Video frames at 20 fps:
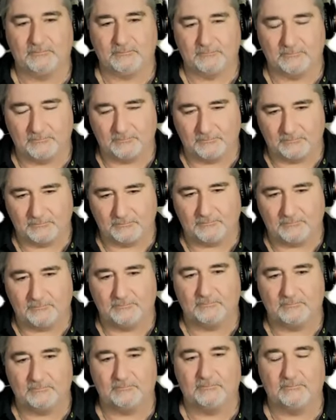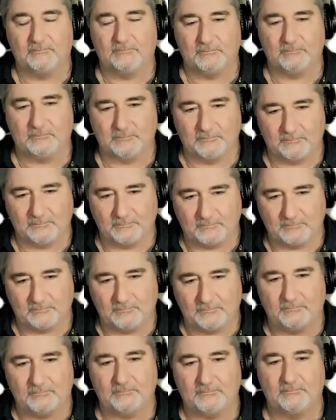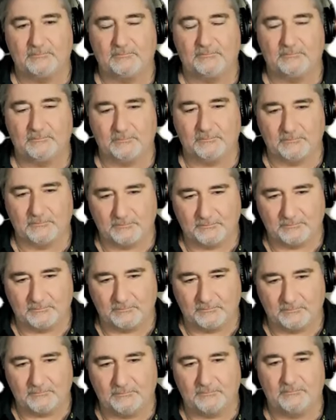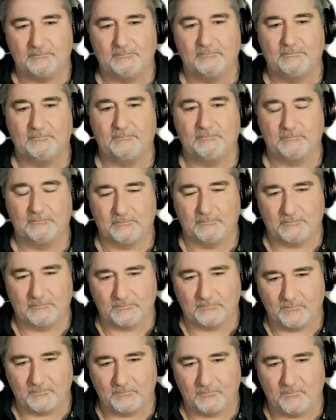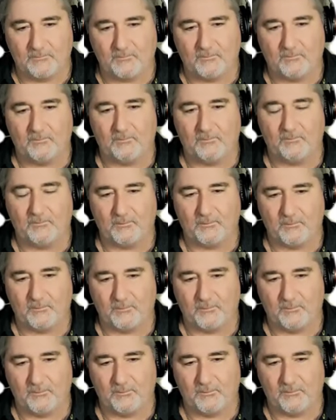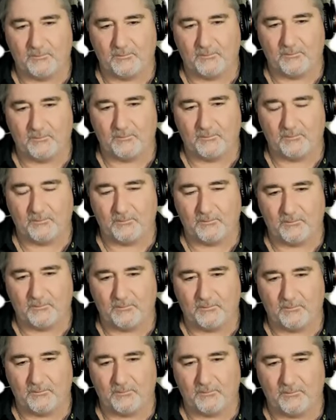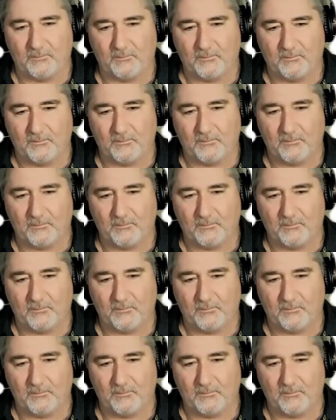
(not speaking)